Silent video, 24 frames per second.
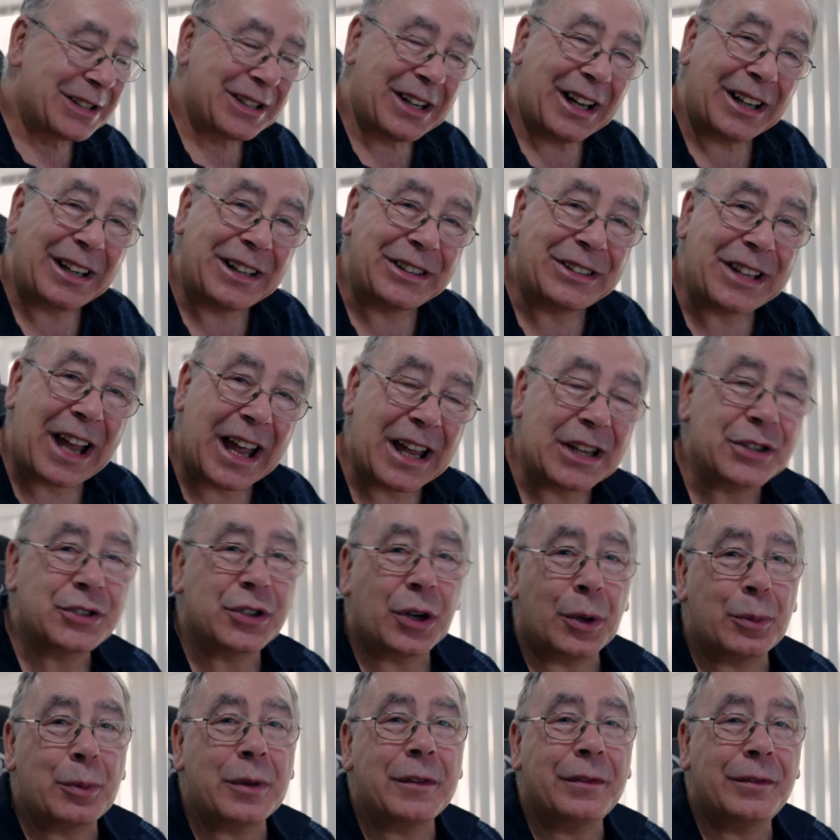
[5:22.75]
The only
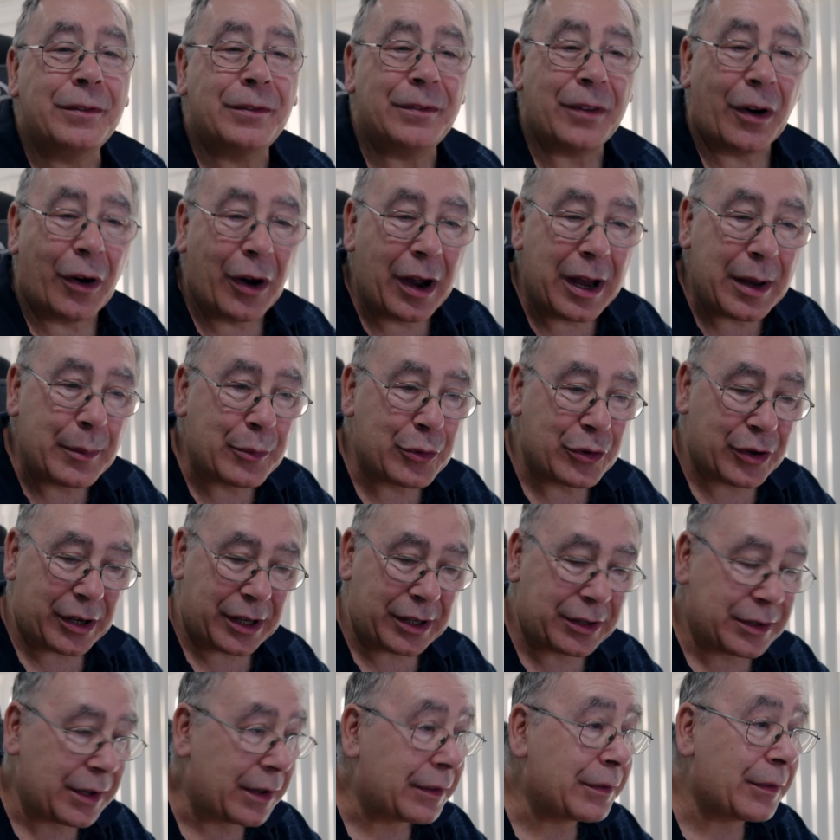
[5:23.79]
downside with fibre
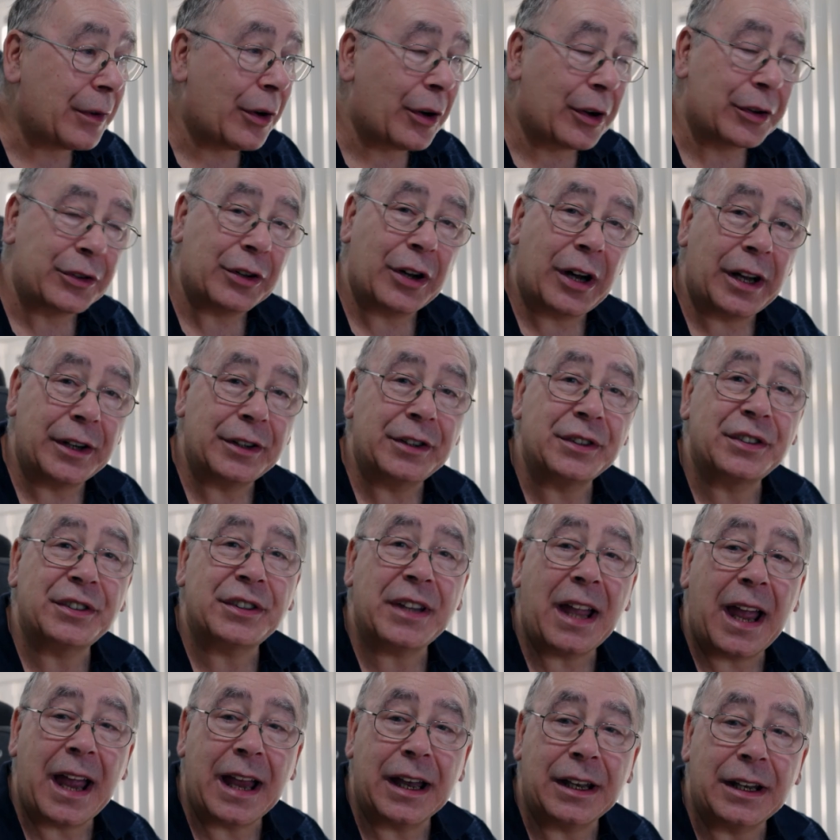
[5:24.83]
is, as far as I
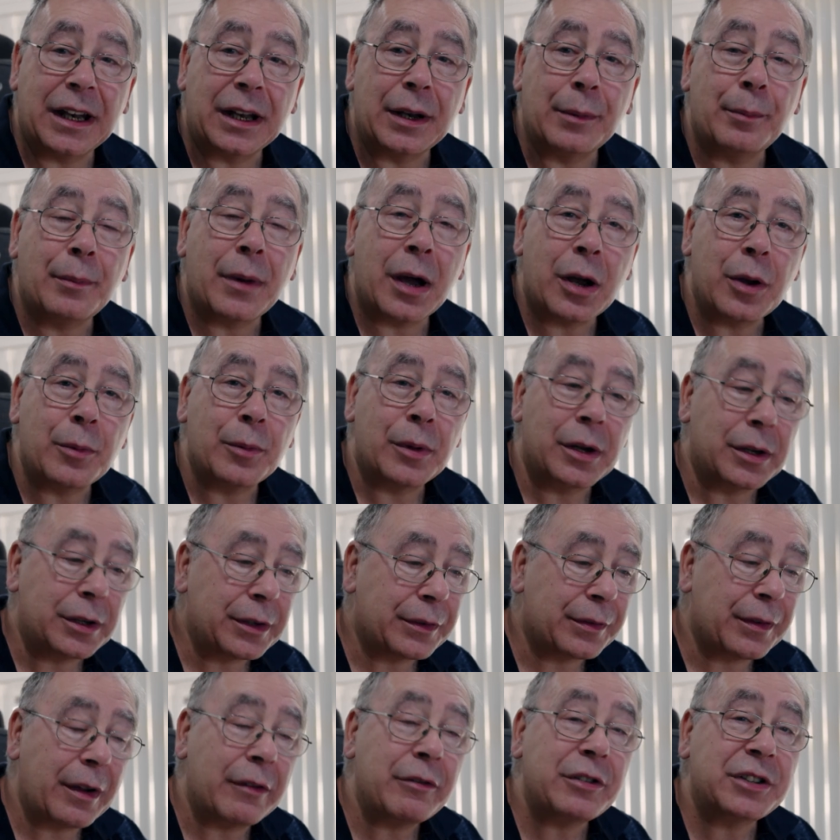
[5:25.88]
understand, at the moment,
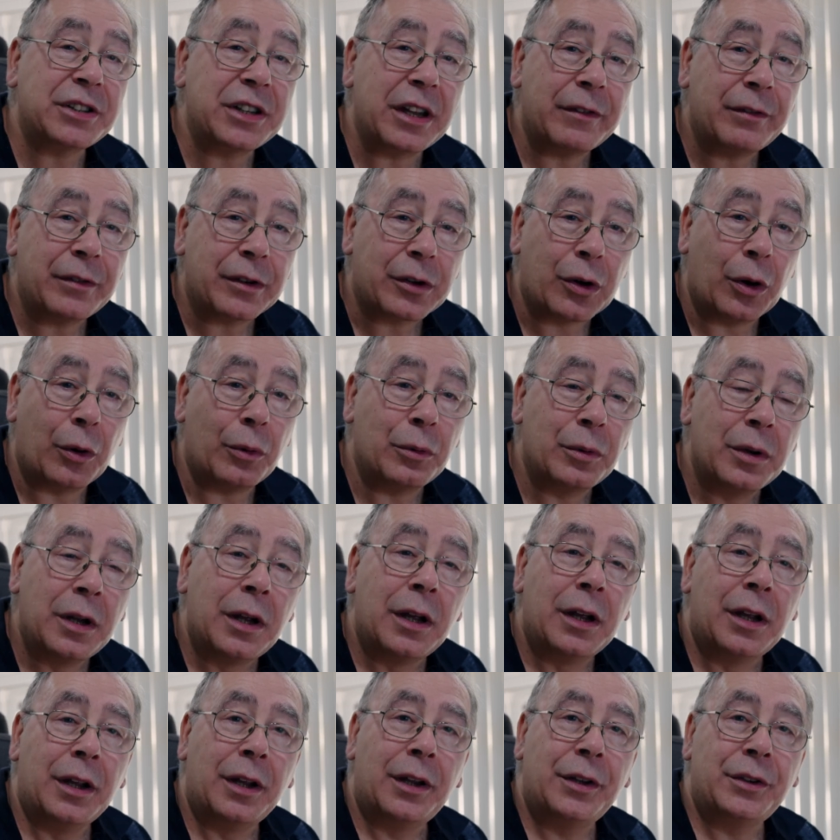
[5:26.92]
it's very difficult
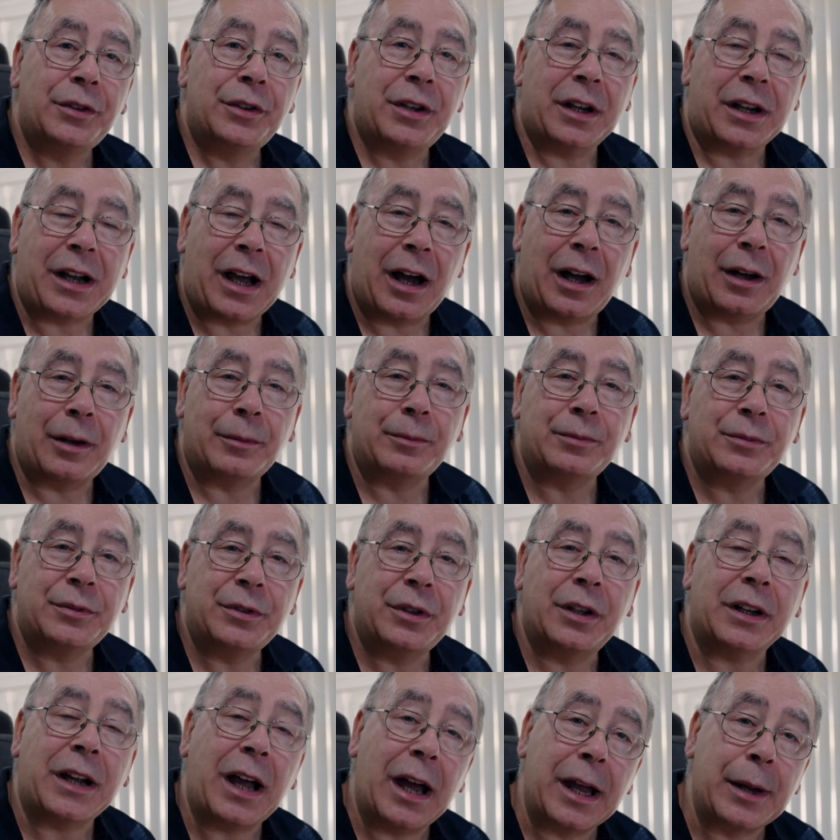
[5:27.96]
to cut
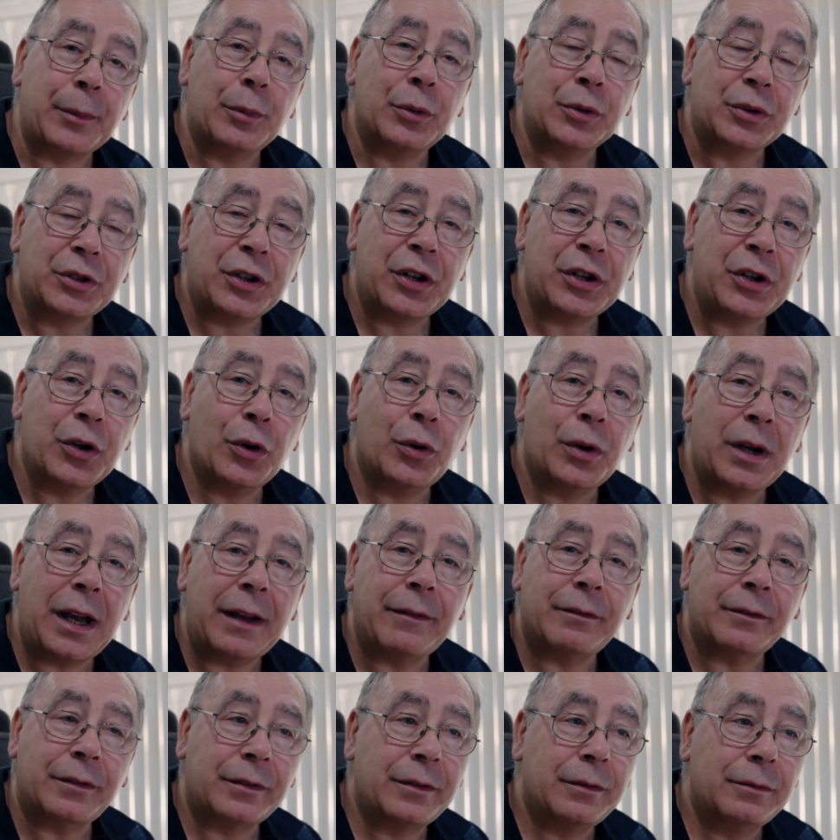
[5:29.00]
the cable to your
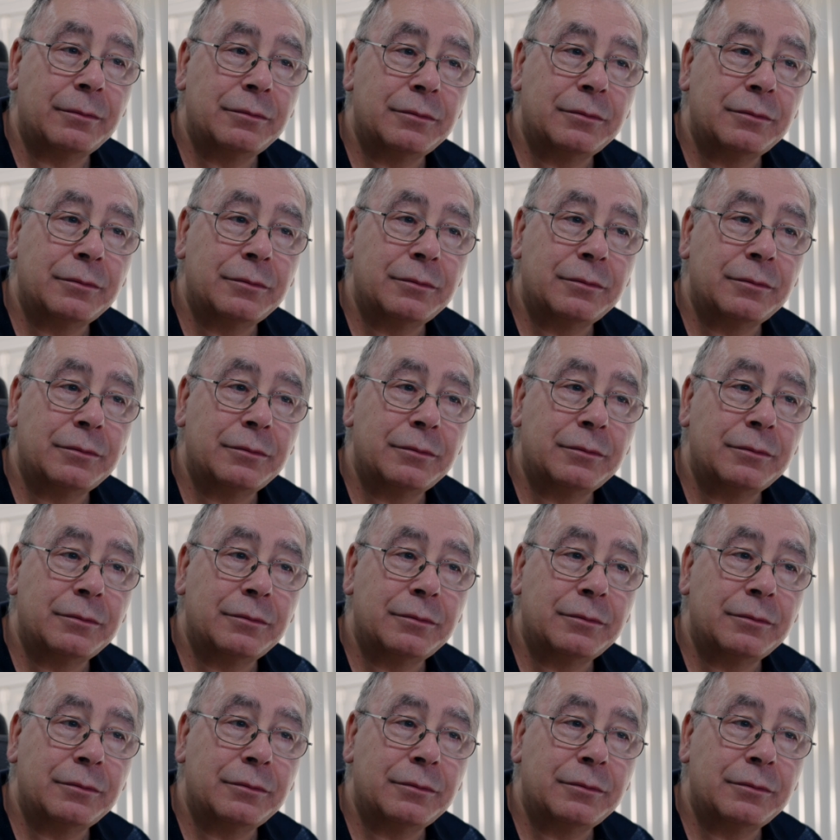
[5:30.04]
length.